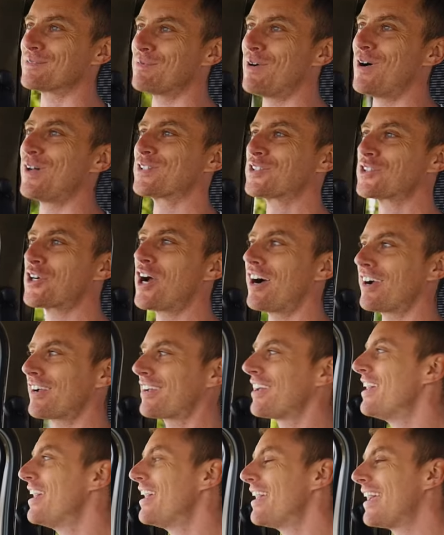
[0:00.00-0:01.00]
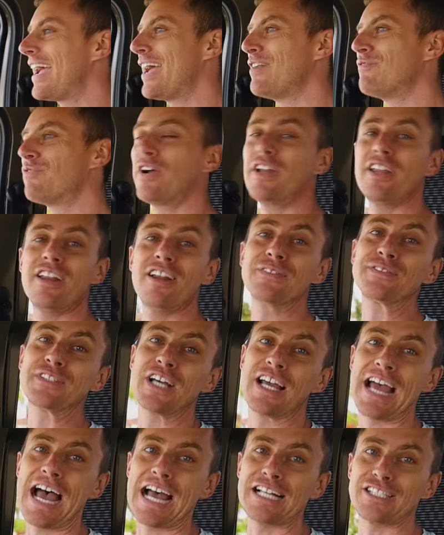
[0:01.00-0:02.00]
small truck. And funny enough,
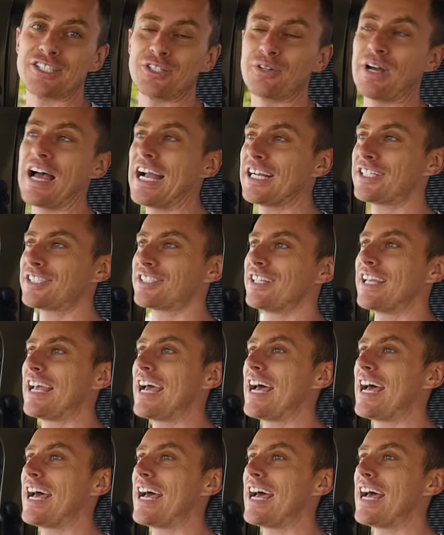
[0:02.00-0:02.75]
Daihatsu actually